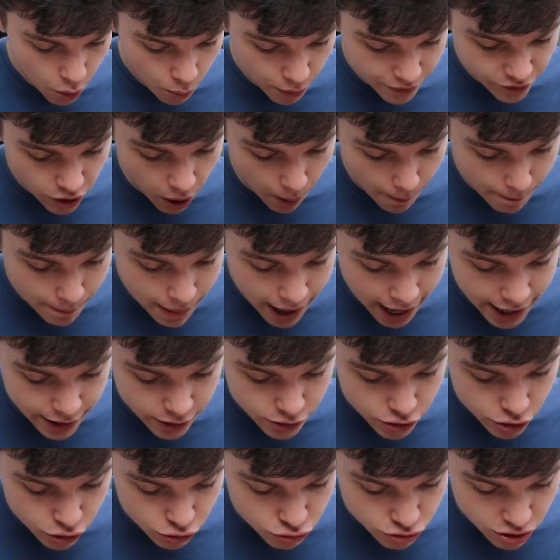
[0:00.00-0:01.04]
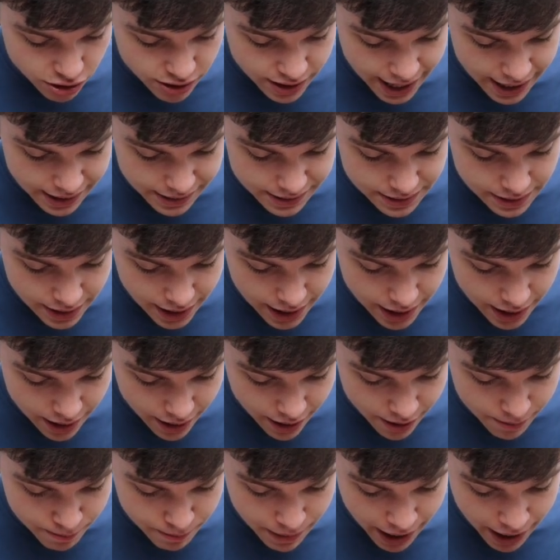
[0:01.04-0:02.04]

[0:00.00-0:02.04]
We've got minus 180 at